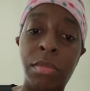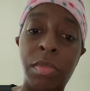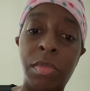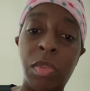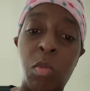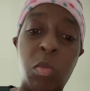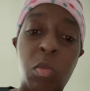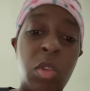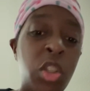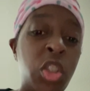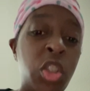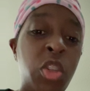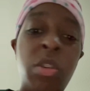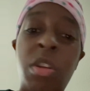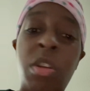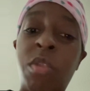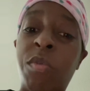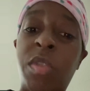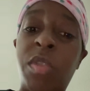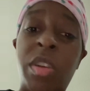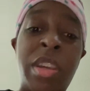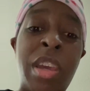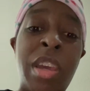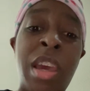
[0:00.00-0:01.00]
Once you didn't
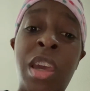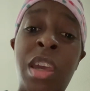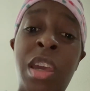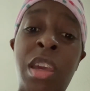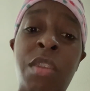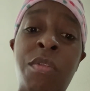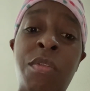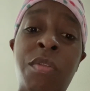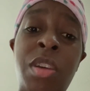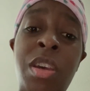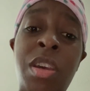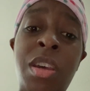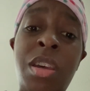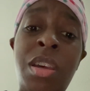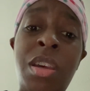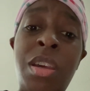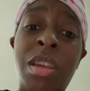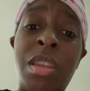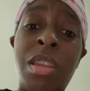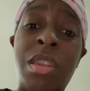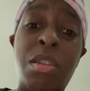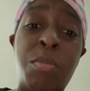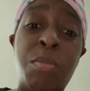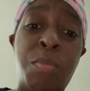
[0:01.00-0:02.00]
forgave
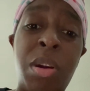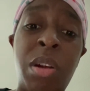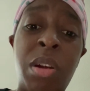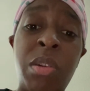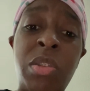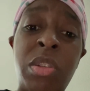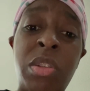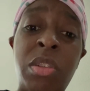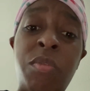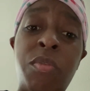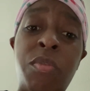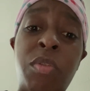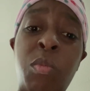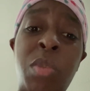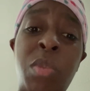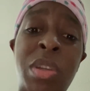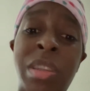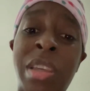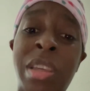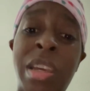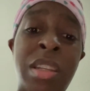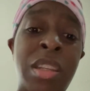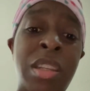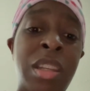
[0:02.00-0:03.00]
the person for what
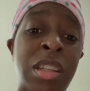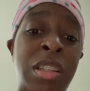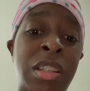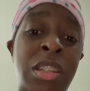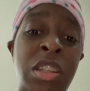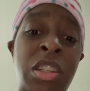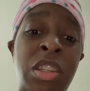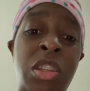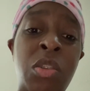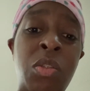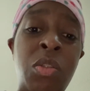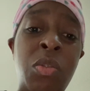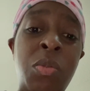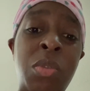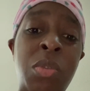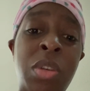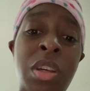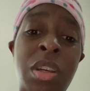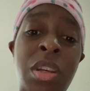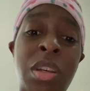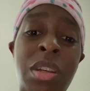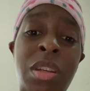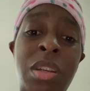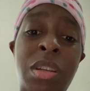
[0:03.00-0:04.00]
they did to you,
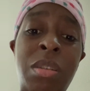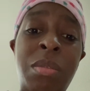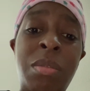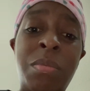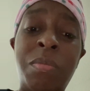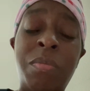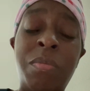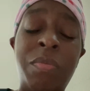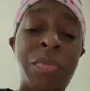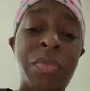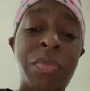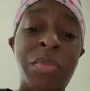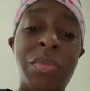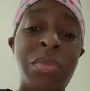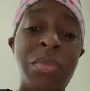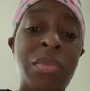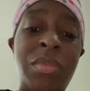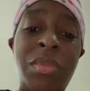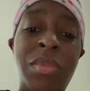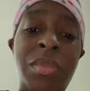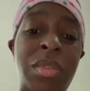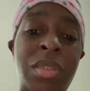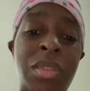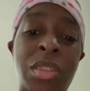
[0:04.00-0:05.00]

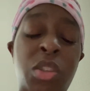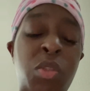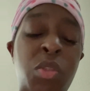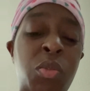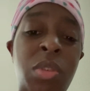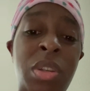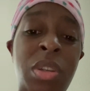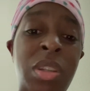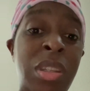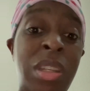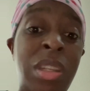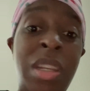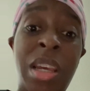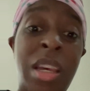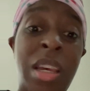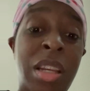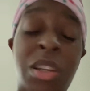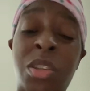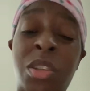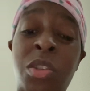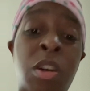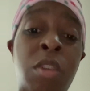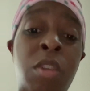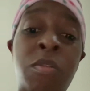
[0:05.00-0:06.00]
you it's done.
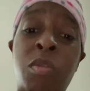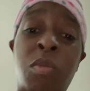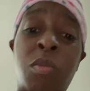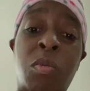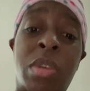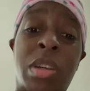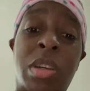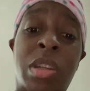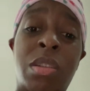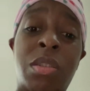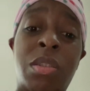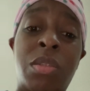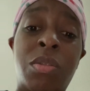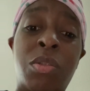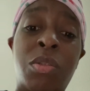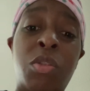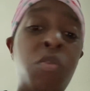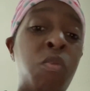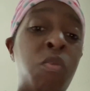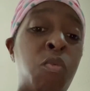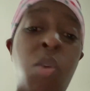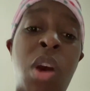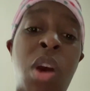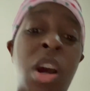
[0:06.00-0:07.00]
It's over with.
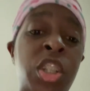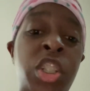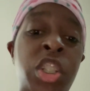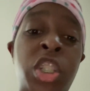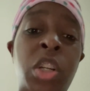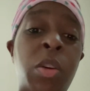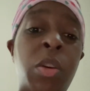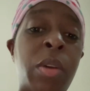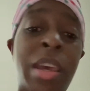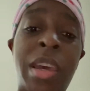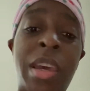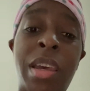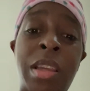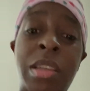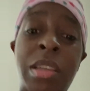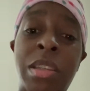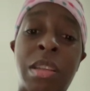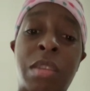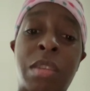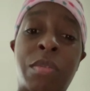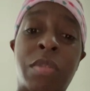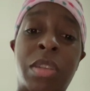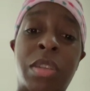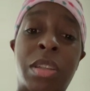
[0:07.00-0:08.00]
You've washed your hands
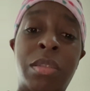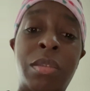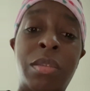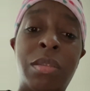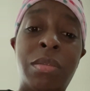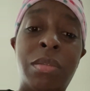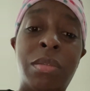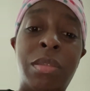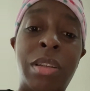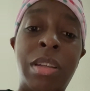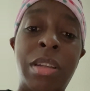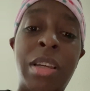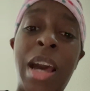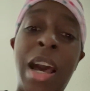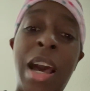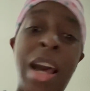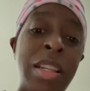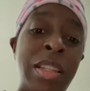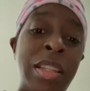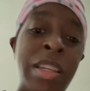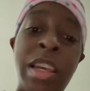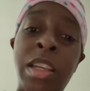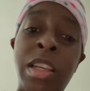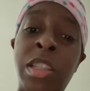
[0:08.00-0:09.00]
of it. God
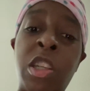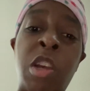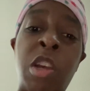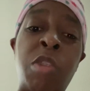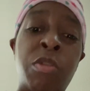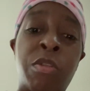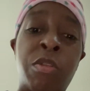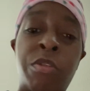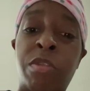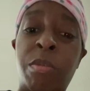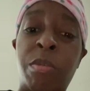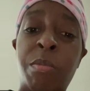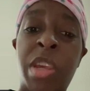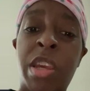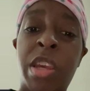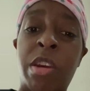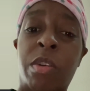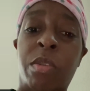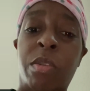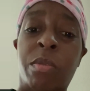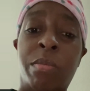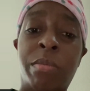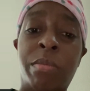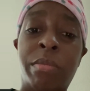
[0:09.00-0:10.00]
takes over from there.